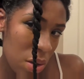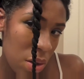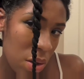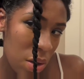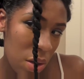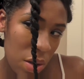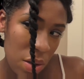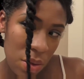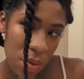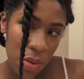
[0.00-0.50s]

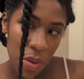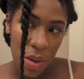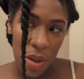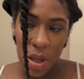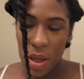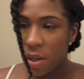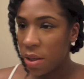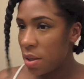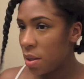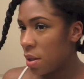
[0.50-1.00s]
And there's what
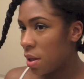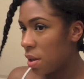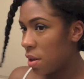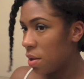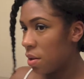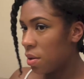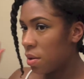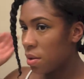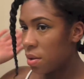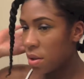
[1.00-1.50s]
that
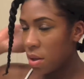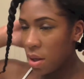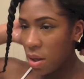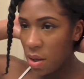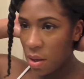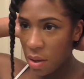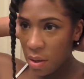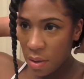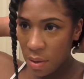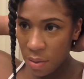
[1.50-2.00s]
side looks
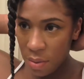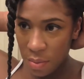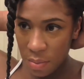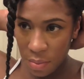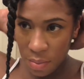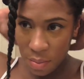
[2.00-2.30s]
like.